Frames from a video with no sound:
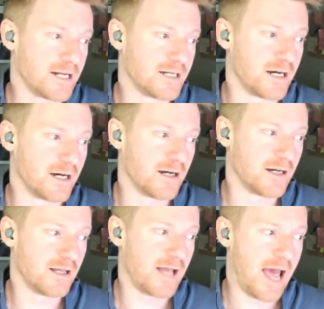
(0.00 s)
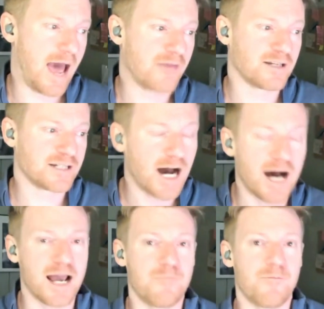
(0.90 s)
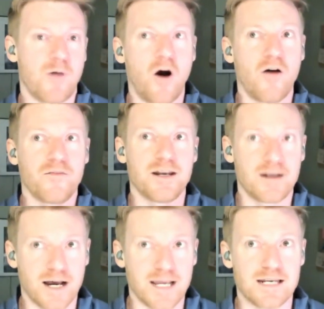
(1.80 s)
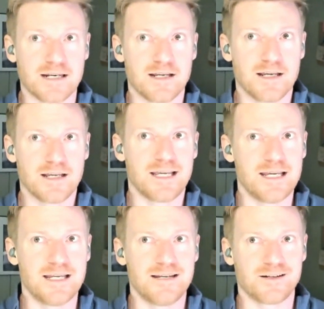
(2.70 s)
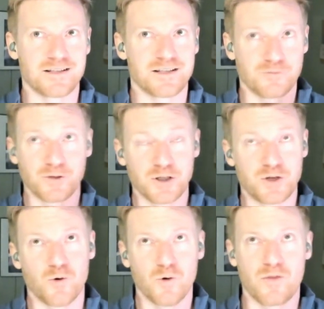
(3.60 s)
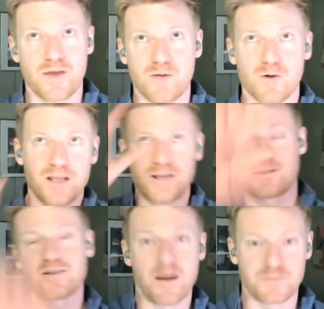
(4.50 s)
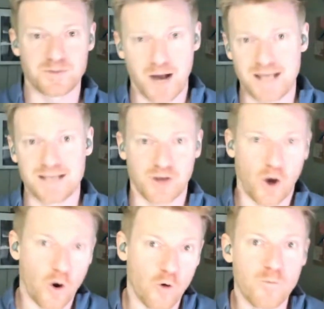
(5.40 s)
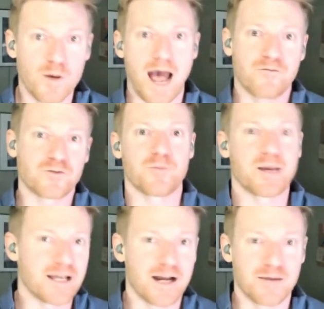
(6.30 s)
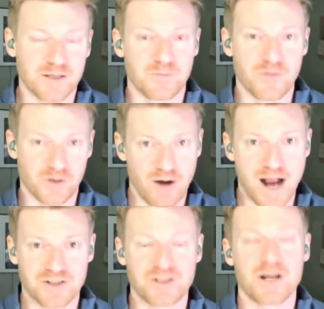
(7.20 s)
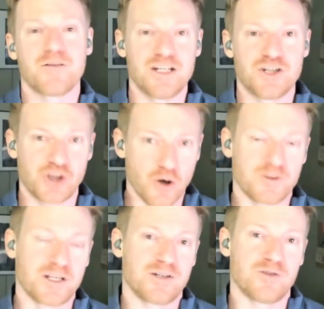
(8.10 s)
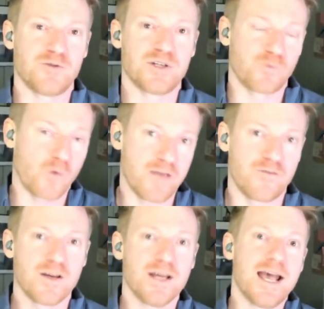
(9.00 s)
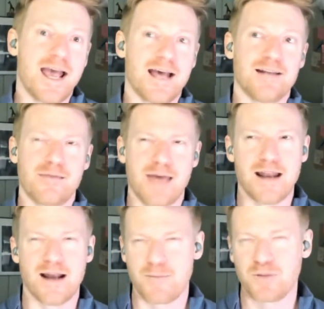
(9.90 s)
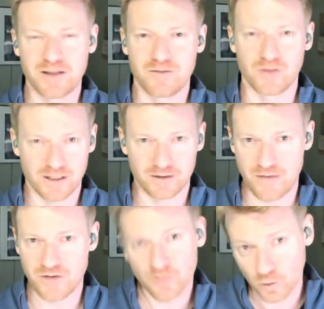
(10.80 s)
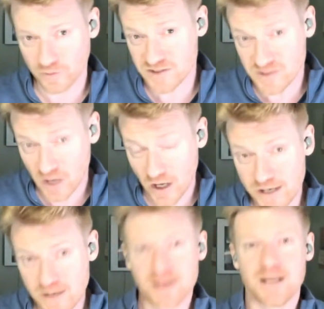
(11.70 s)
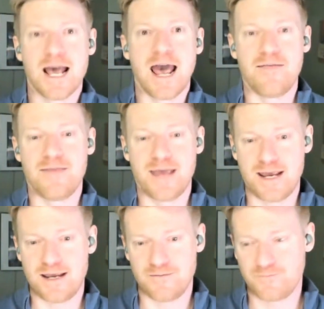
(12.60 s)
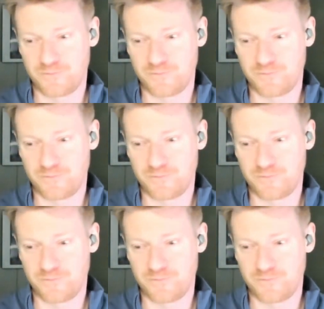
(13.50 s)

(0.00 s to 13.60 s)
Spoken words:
And at the time, on the night, he does this really cool thing where he stops by his home after picking up some of the crash stuff, and he shows it to his wife and then I believe like 11-year-old son, and they